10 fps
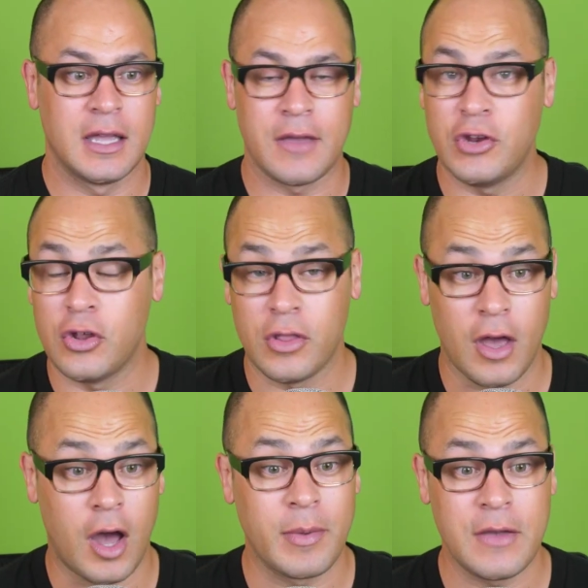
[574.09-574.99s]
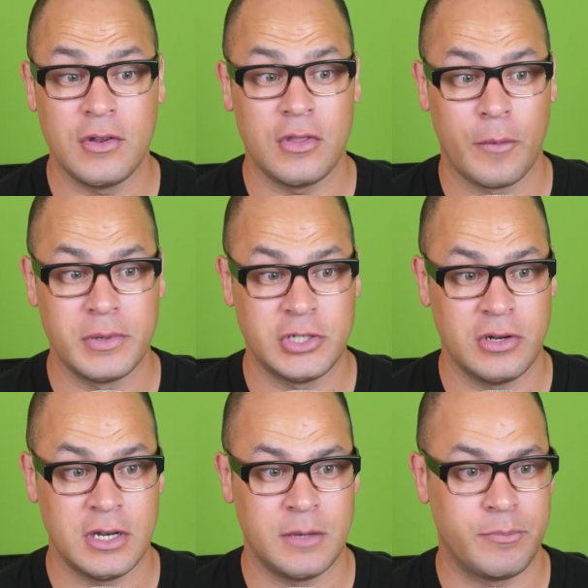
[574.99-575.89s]
I'm giving you the
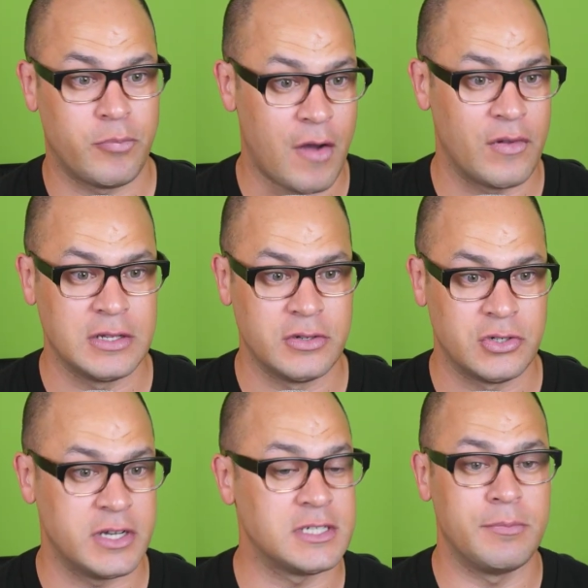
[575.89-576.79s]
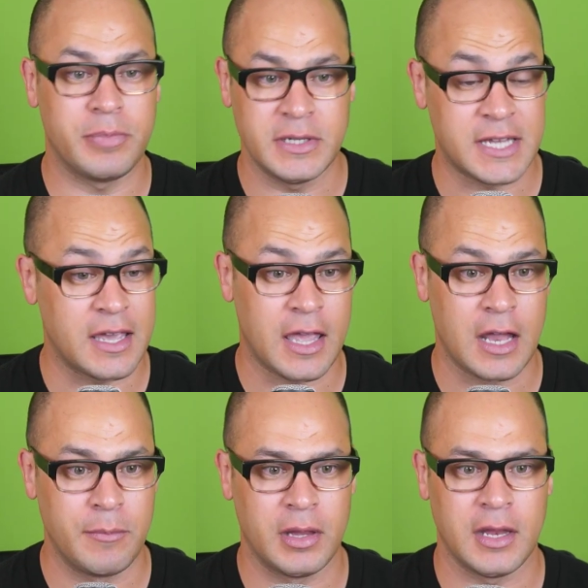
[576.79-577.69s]
opportunity to privately to address. Please take
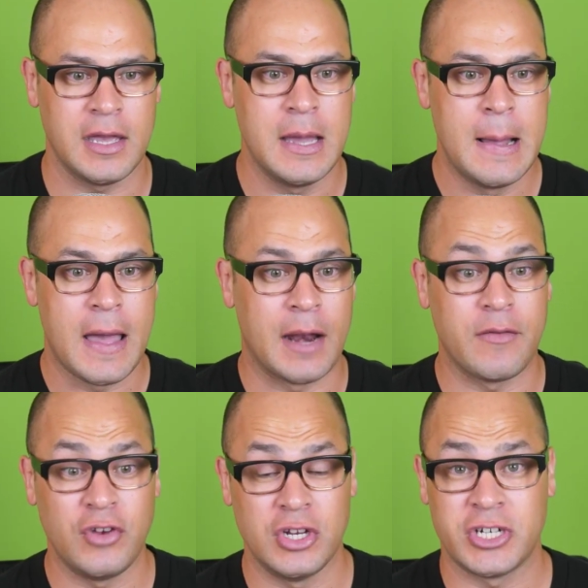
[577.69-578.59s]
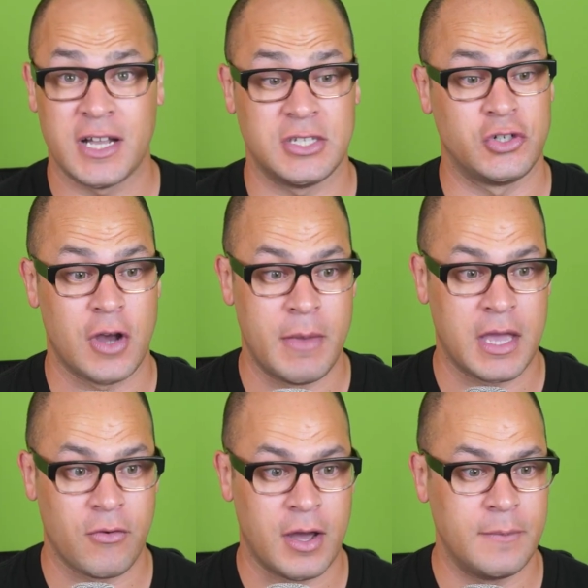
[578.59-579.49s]
accountability, and I'm giving you a chance to try and make
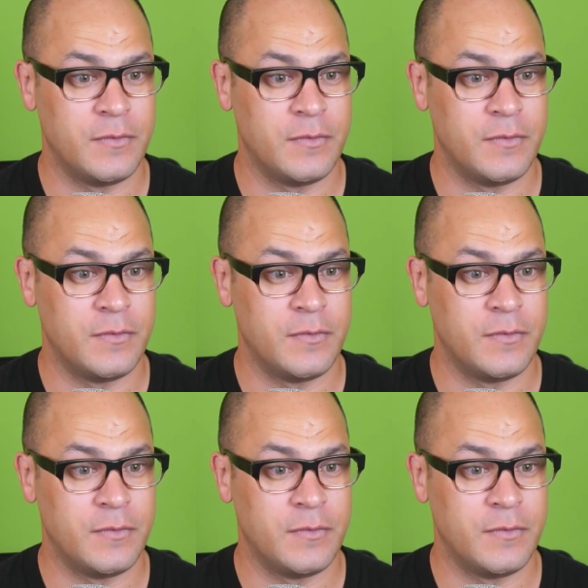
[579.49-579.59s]
it right.